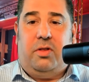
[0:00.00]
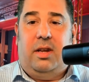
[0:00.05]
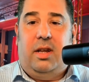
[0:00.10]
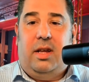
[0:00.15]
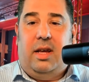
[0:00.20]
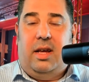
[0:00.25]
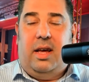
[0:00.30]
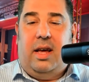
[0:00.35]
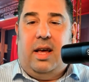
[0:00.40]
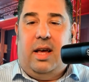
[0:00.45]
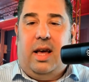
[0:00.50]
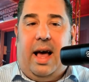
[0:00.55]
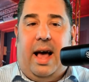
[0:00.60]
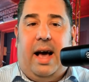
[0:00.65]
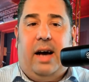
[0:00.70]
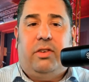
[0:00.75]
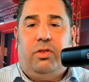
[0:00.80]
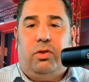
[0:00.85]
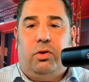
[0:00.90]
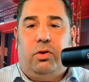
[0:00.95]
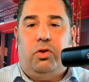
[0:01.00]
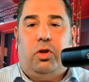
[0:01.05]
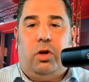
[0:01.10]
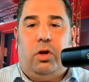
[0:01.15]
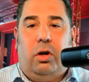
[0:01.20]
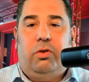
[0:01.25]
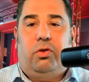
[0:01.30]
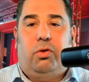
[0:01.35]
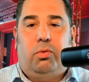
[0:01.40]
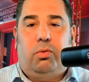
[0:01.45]
And as their
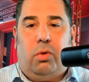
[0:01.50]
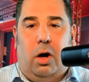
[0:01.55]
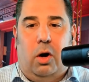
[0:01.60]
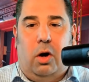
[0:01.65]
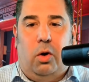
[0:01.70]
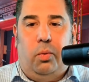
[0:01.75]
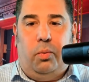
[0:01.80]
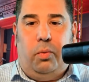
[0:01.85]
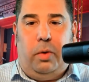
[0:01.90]
shows grow,